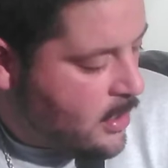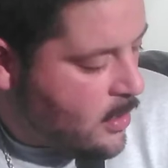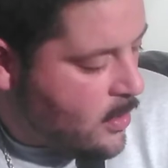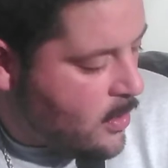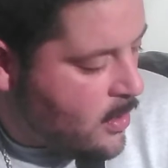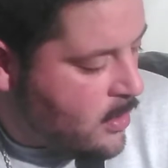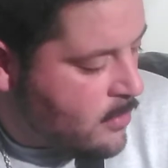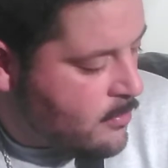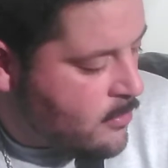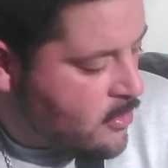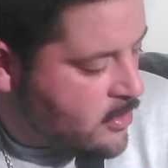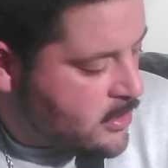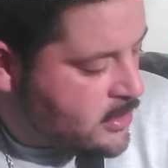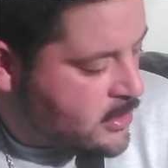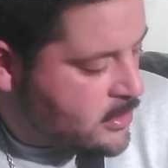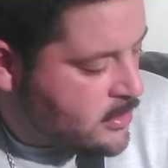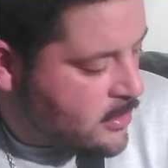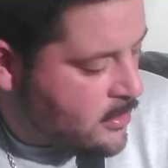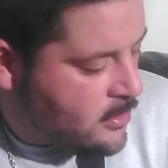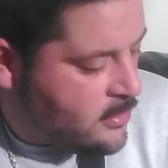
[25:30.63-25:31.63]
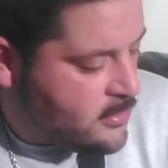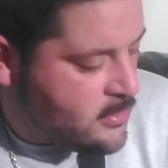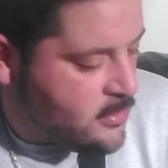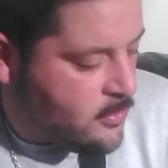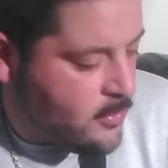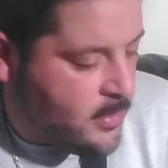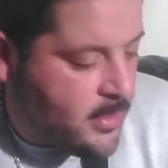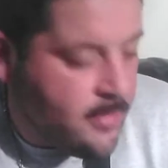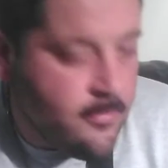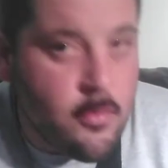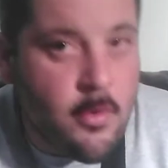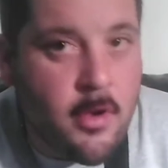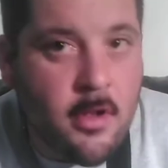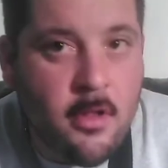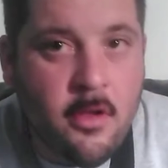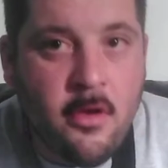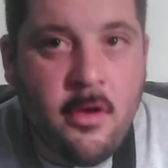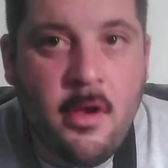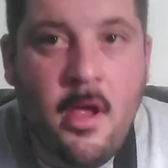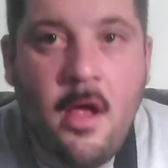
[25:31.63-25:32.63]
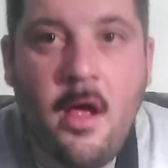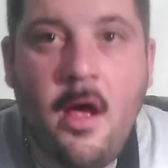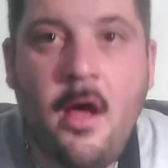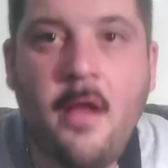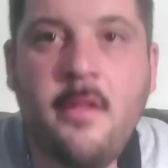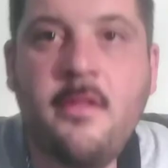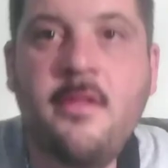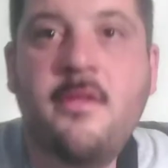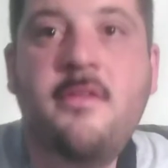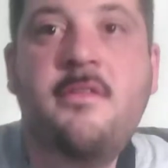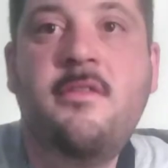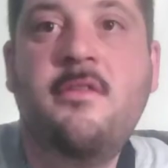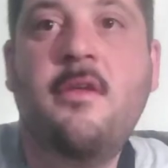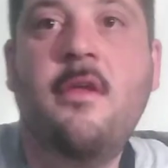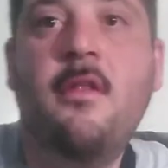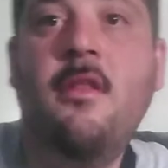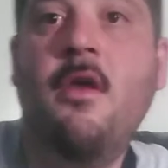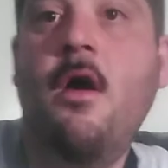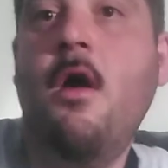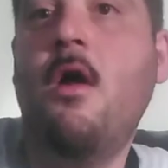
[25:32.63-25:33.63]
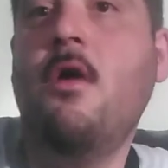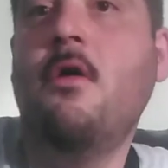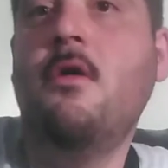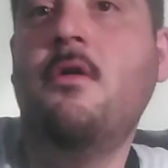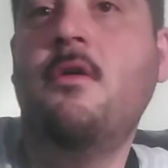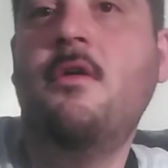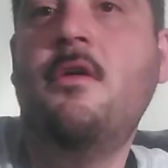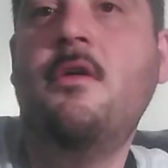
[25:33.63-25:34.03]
or more solos or whatever you want to learn on this guitar.